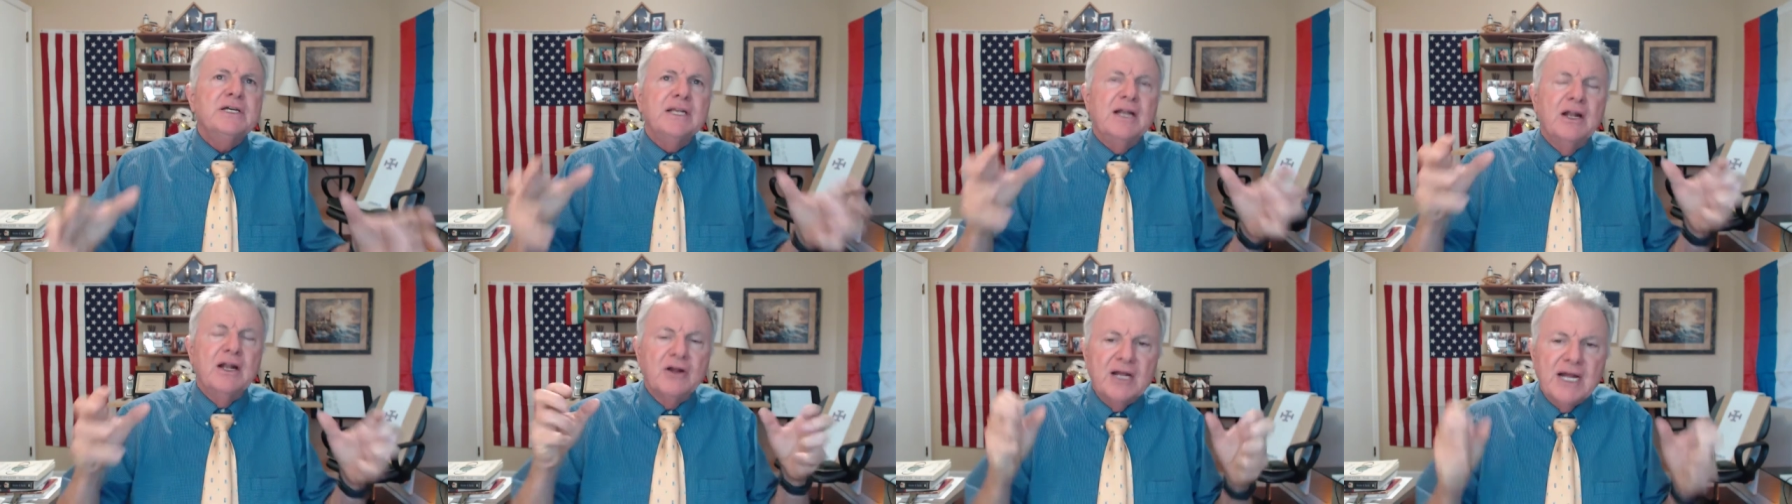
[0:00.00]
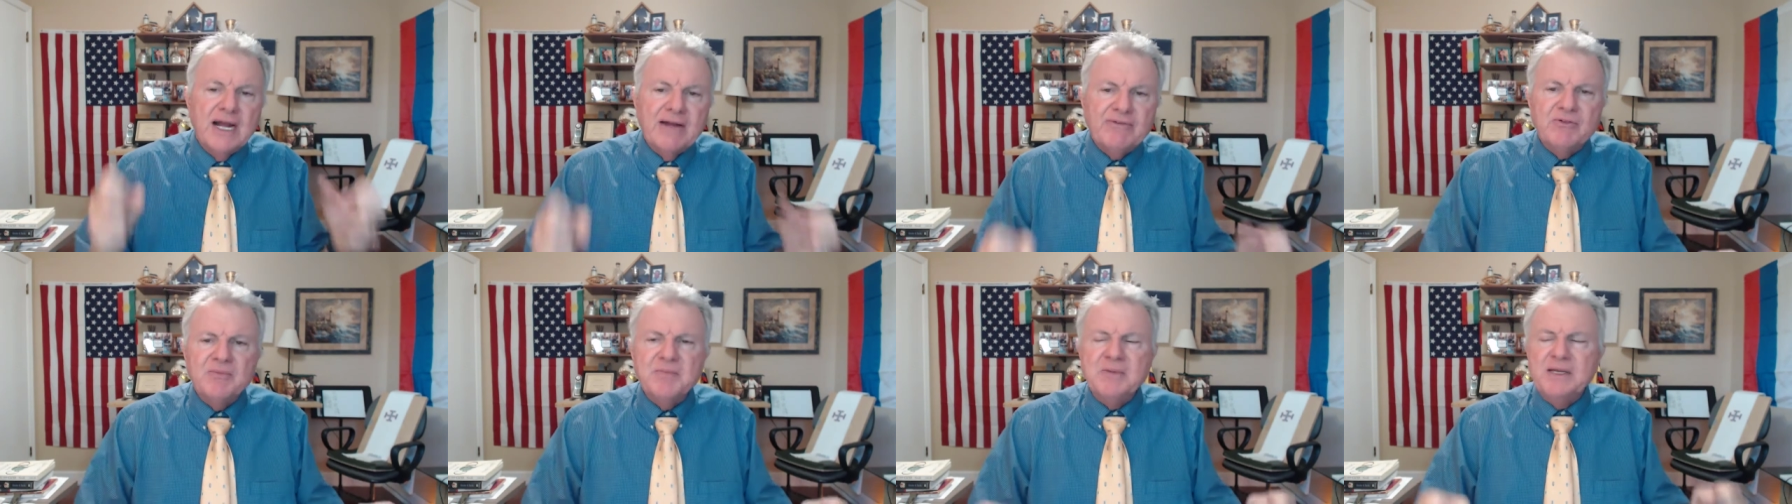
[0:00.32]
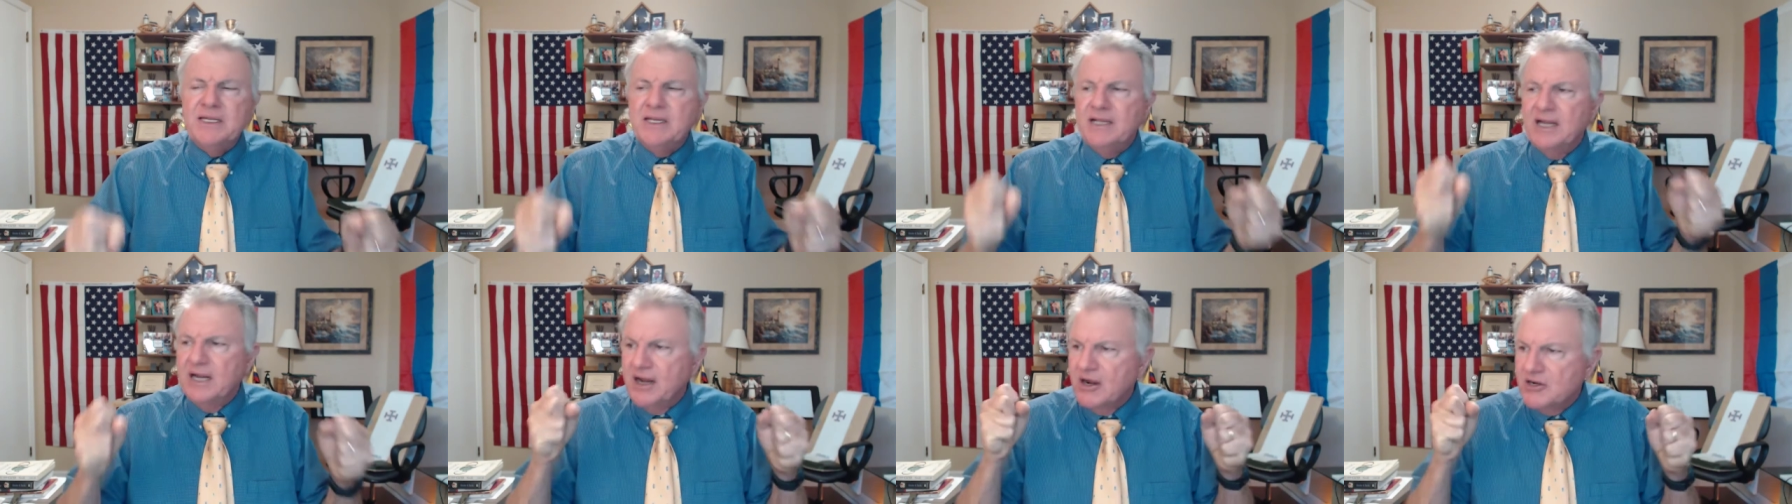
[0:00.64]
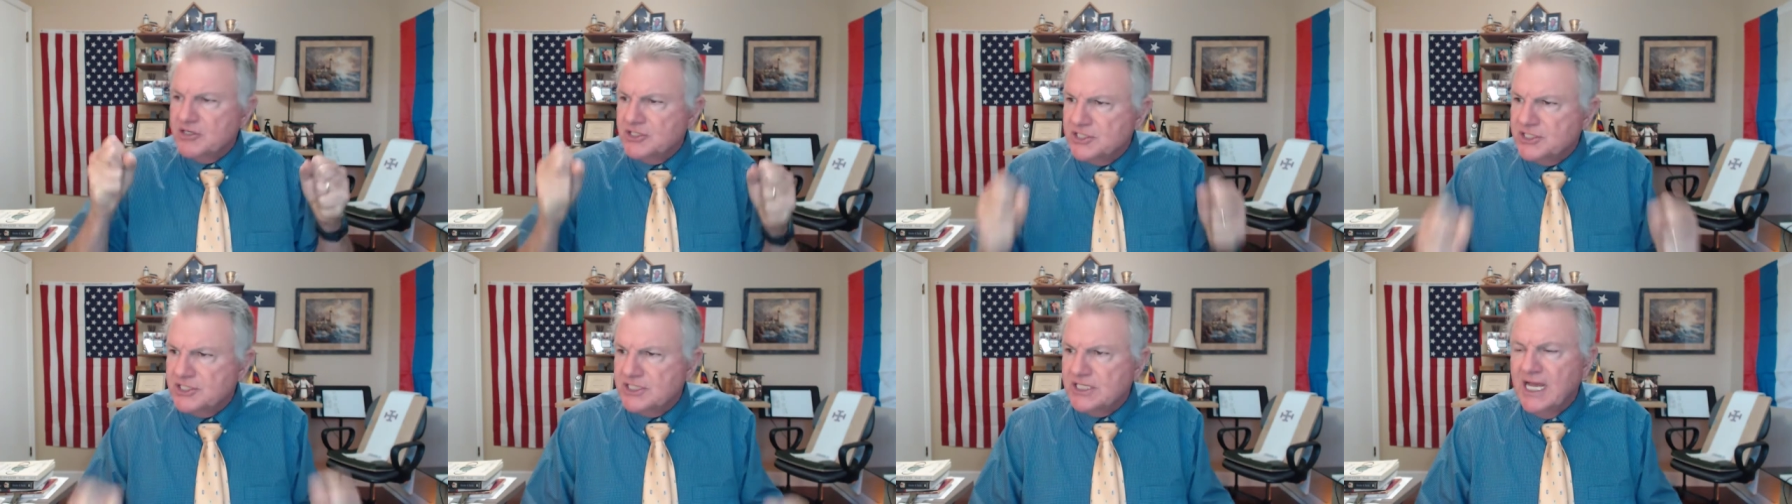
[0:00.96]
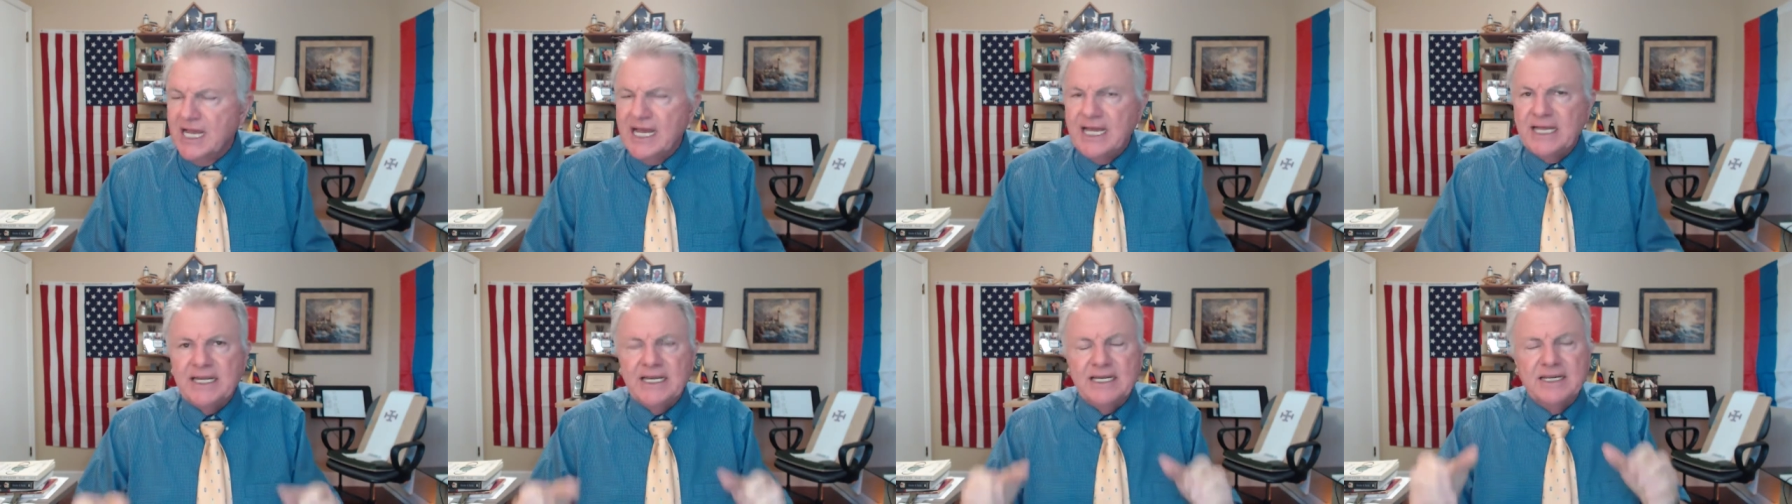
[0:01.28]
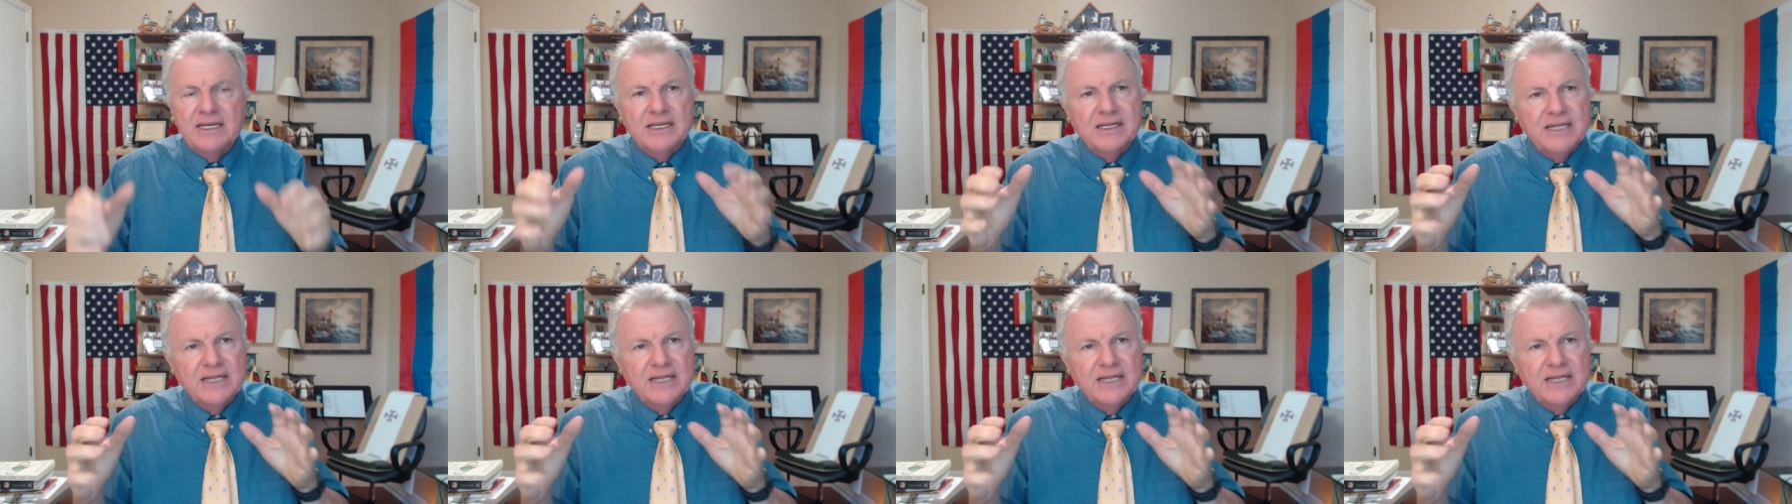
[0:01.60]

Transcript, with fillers: and our government and our society to